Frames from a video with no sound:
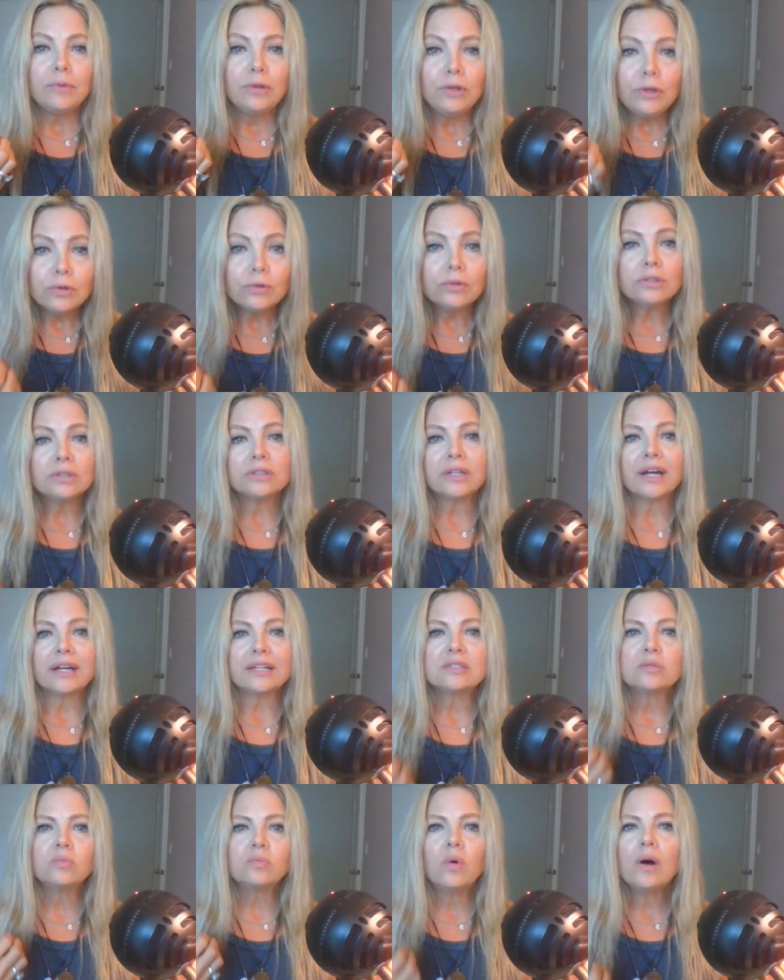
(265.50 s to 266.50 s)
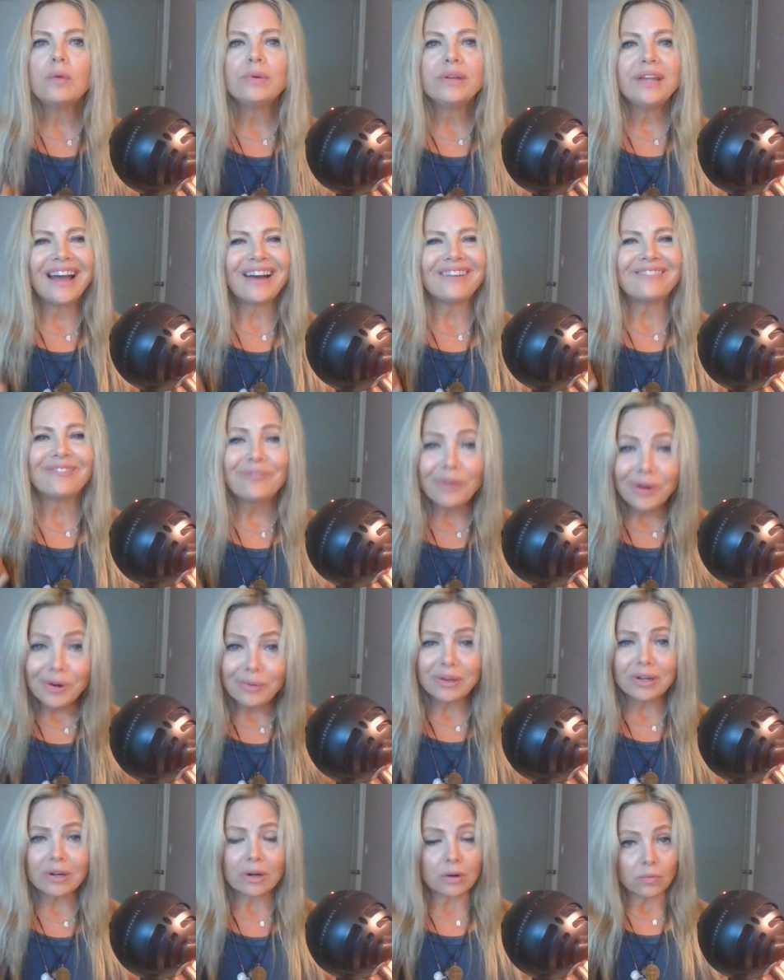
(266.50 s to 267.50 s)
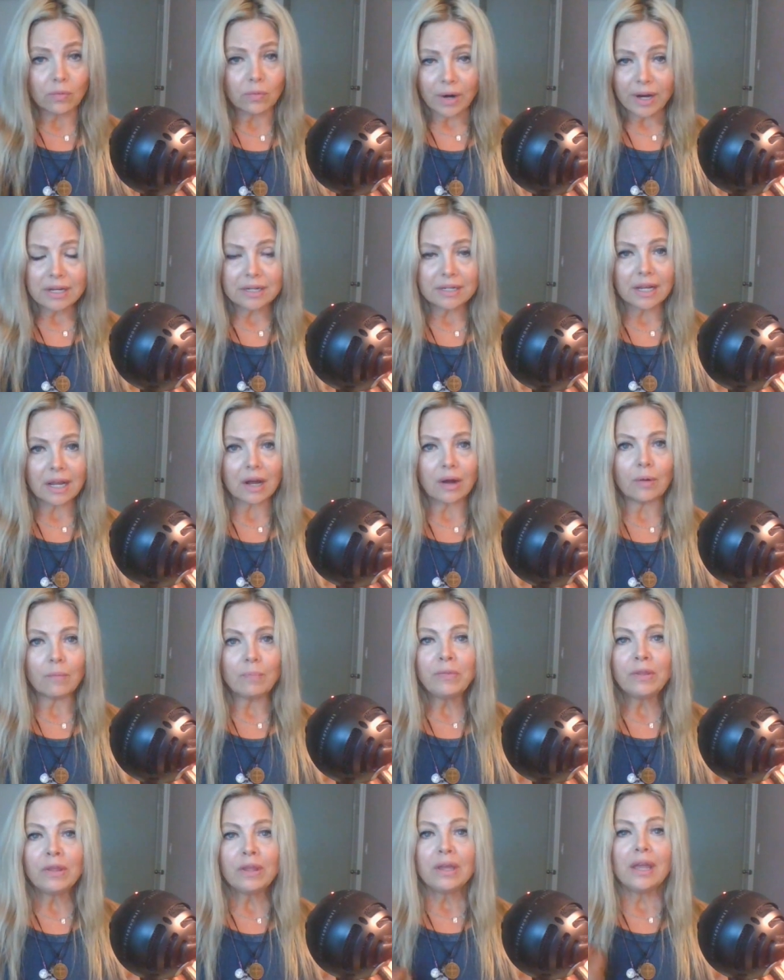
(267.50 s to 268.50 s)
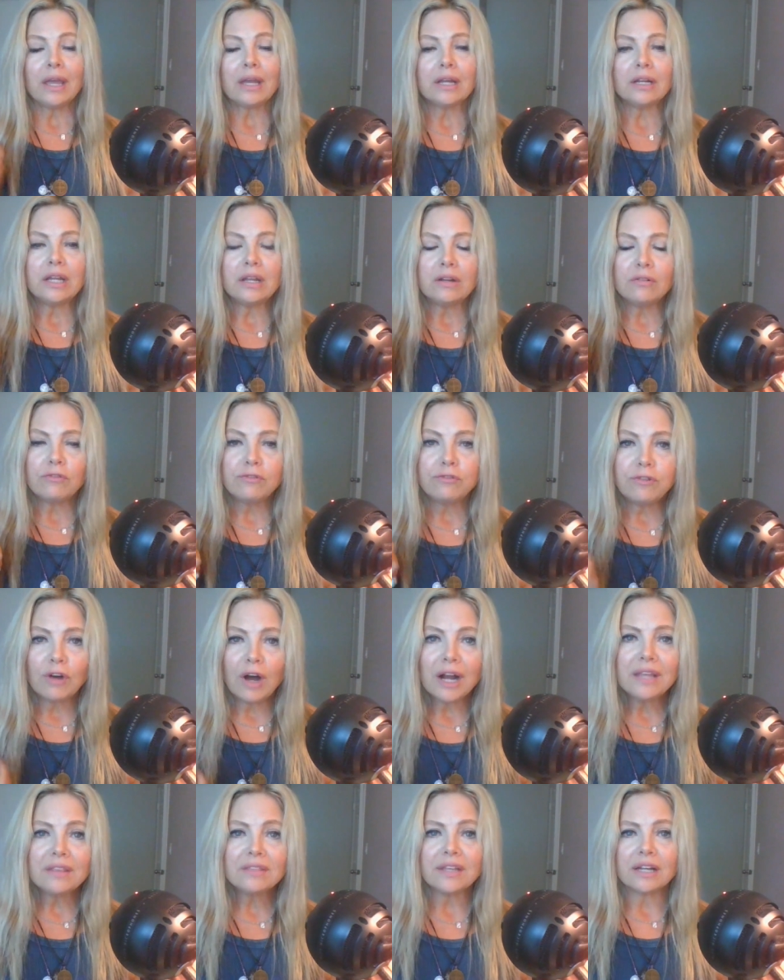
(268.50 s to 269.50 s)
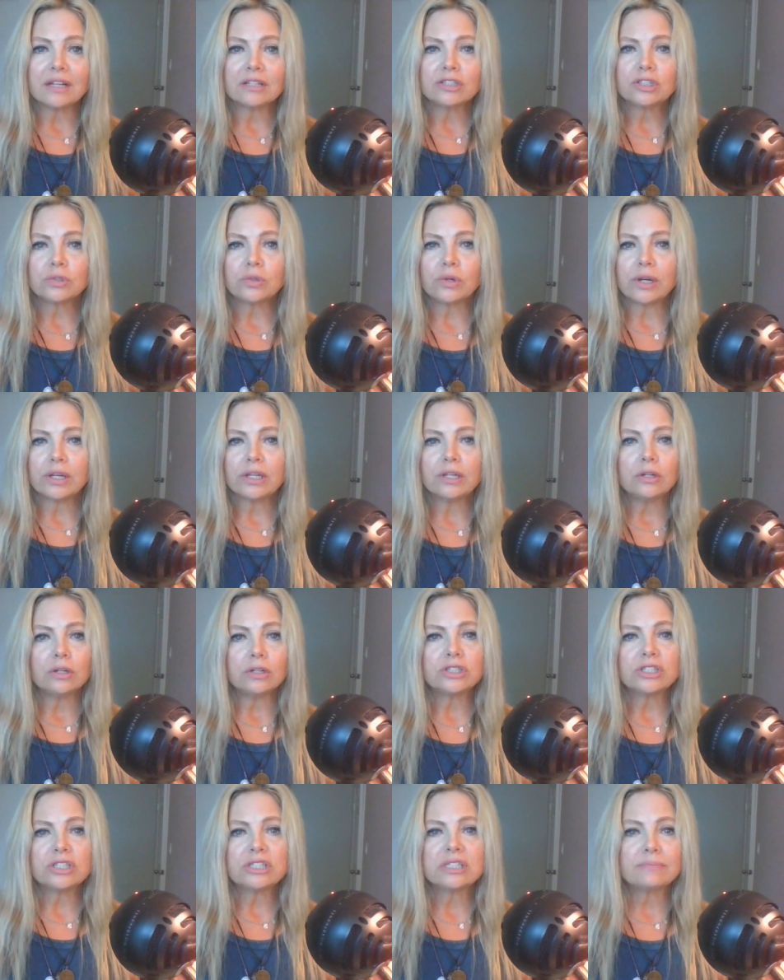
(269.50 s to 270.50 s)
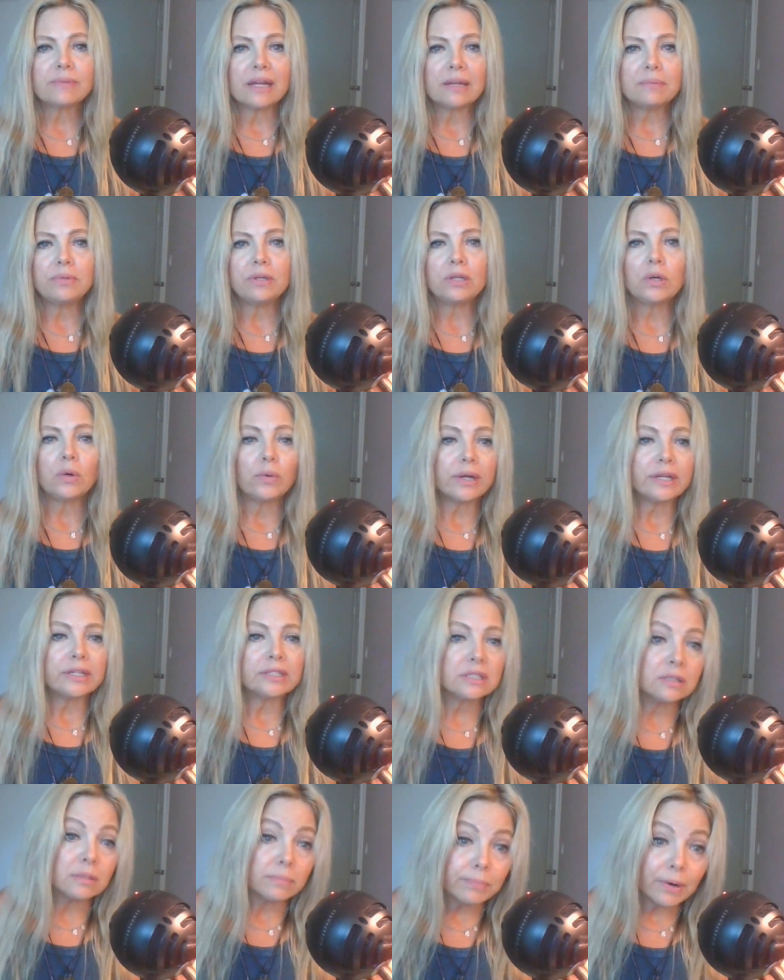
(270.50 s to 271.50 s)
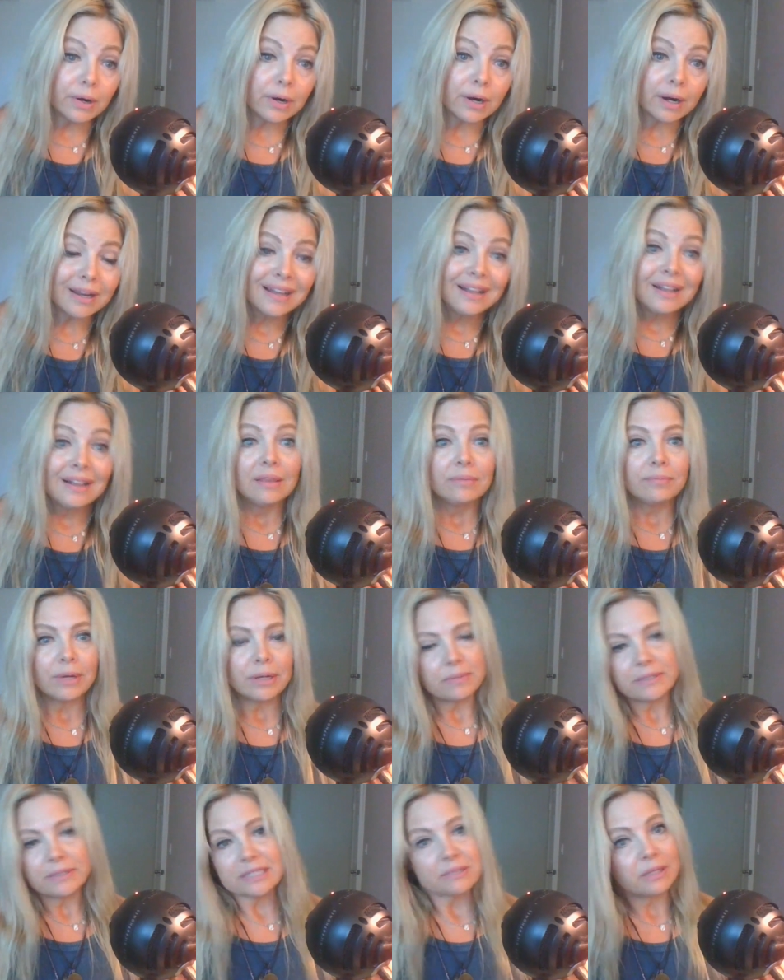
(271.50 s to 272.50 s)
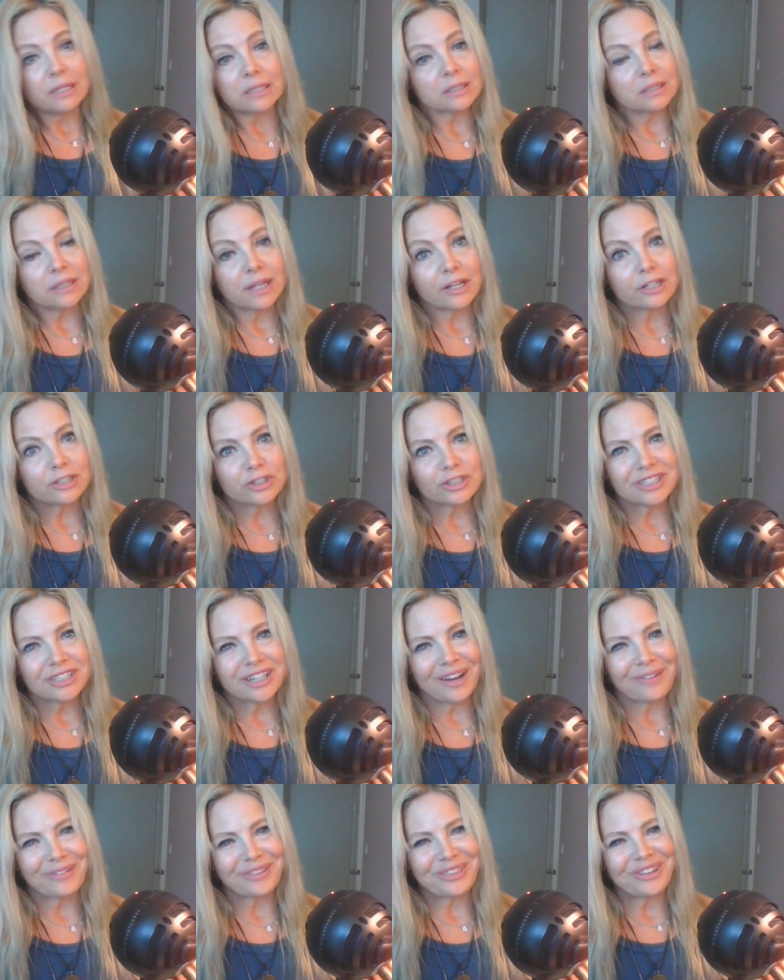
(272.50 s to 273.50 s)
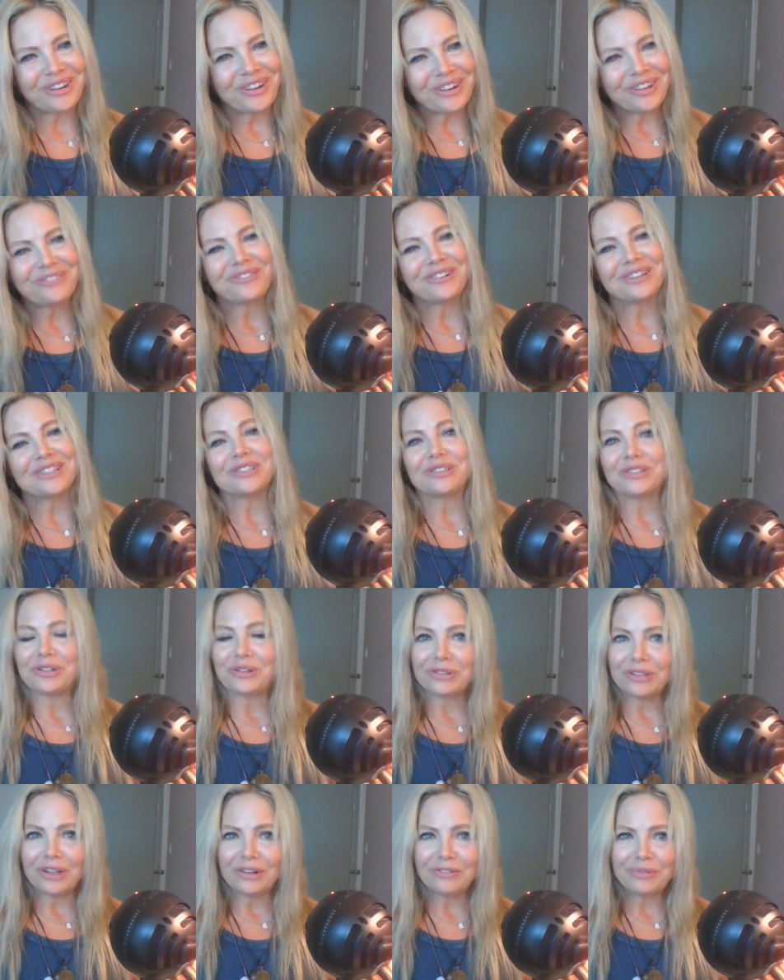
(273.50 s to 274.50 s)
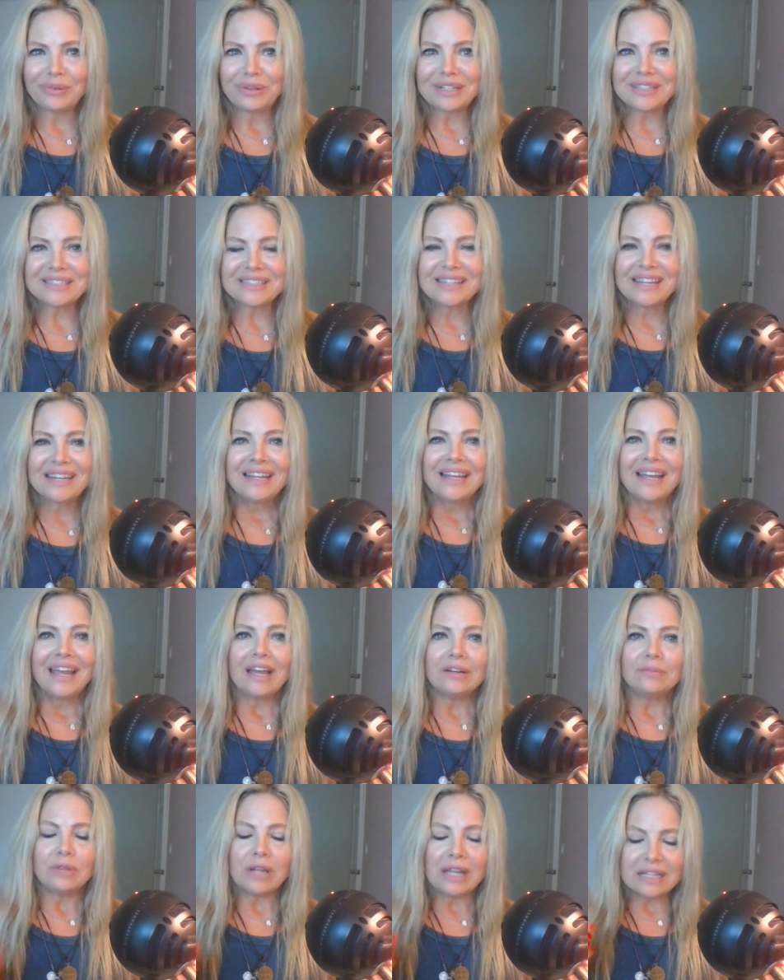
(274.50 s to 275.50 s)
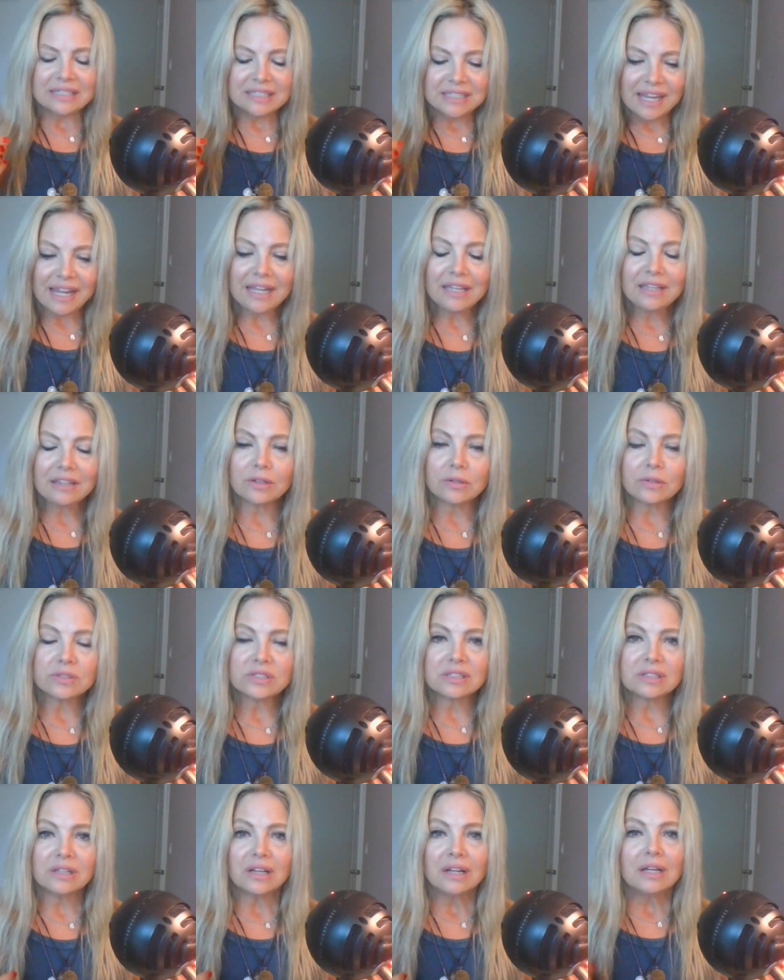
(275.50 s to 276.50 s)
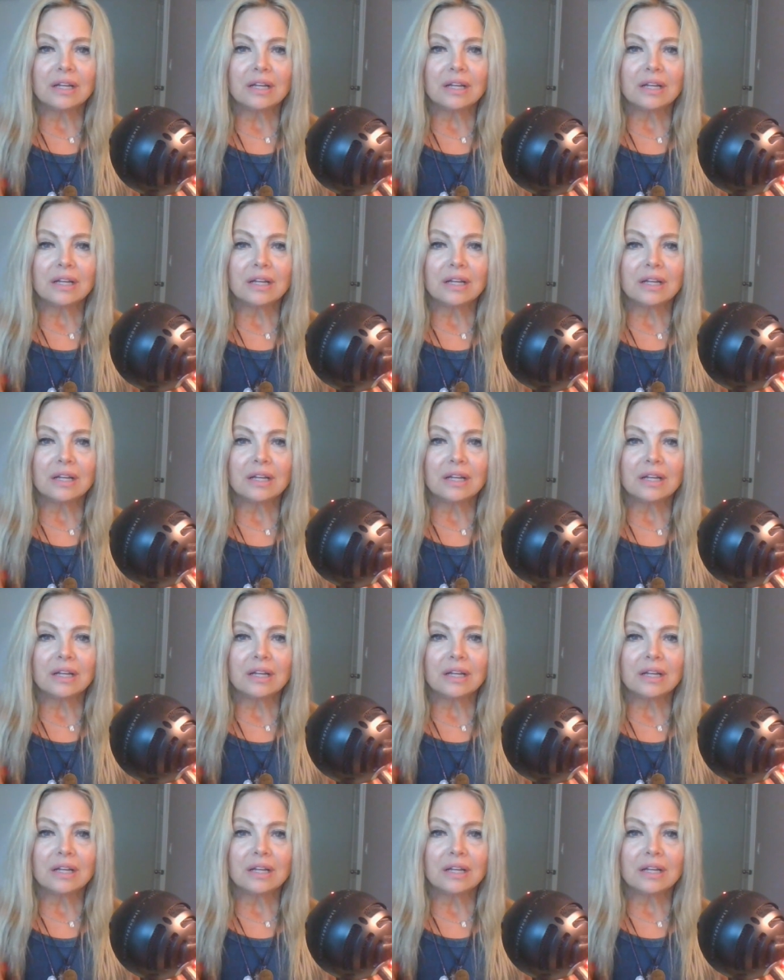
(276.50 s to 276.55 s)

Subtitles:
utilize what we have, where we are right now, and find that joy. You know, it just might be going to the park, might be spending a little extra time with your girlfriends or your loved ones, and take those